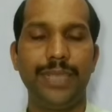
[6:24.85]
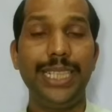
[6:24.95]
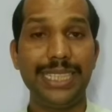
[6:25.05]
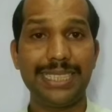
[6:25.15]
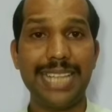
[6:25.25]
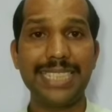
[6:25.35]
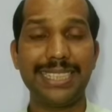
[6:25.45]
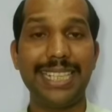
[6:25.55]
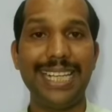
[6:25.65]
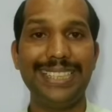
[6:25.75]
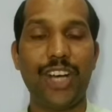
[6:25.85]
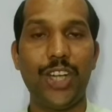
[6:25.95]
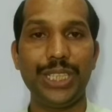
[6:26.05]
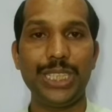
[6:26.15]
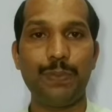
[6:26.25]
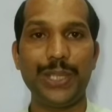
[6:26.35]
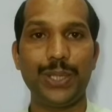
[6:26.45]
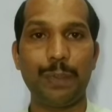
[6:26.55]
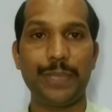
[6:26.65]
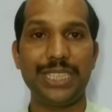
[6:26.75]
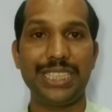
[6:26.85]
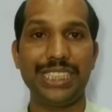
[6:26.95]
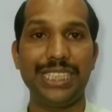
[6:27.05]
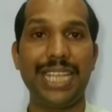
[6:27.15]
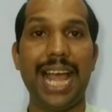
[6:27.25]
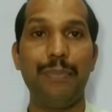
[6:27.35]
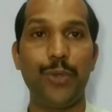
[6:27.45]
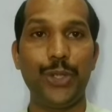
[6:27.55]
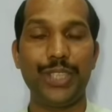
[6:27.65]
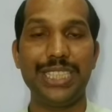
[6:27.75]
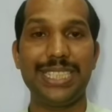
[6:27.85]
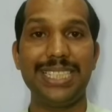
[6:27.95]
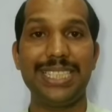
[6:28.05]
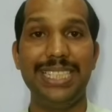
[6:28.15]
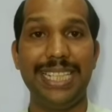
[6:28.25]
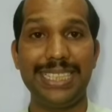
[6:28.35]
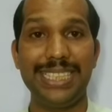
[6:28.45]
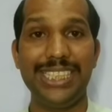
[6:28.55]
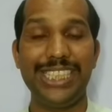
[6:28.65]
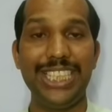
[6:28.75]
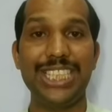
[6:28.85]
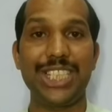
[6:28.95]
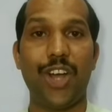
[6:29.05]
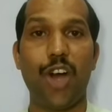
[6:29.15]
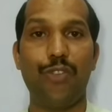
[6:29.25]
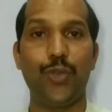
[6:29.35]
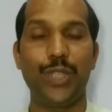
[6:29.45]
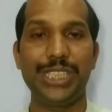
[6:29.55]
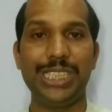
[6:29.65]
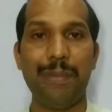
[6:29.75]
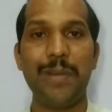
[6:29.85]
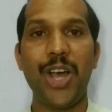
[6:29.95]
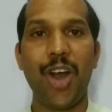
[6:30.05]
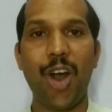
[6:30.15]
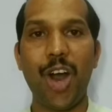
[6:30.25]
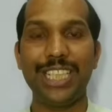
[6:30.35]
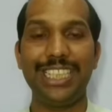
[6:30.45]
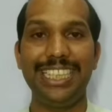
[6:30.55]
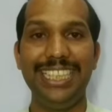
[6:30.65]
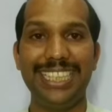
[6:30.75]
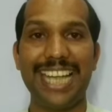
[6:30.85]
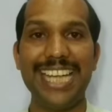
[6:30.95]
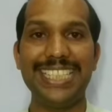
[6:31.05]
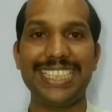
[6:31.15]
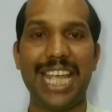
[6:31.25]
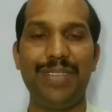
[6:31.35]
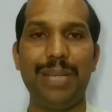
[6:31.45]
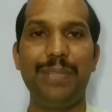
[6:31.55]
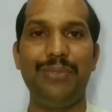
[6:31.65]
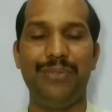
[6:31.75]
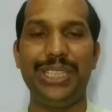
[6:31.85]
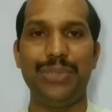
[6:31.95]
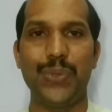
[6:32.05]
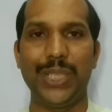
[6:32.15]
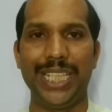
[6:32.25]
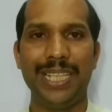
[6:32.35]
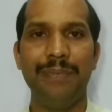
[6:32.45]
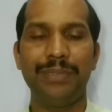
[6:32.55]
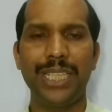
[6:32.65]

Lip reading: In this last slide on this particular presentation, I am going to discuss the essentials of ownership or the rights available with the owner.